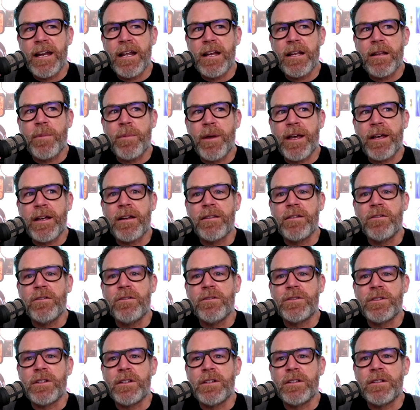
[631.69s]
out of the bag on
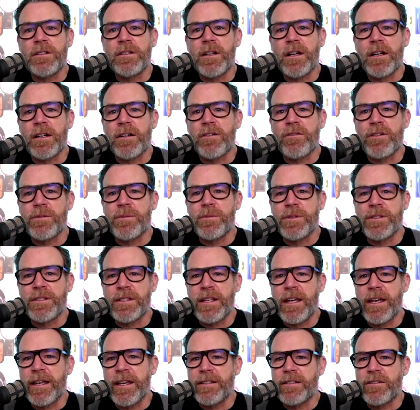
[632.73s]
those on Christmas
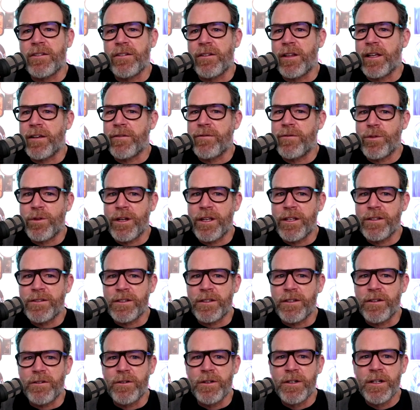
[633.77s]
Day, so like 4 days
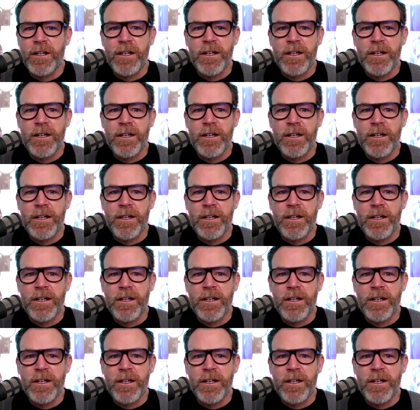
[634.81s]
ago.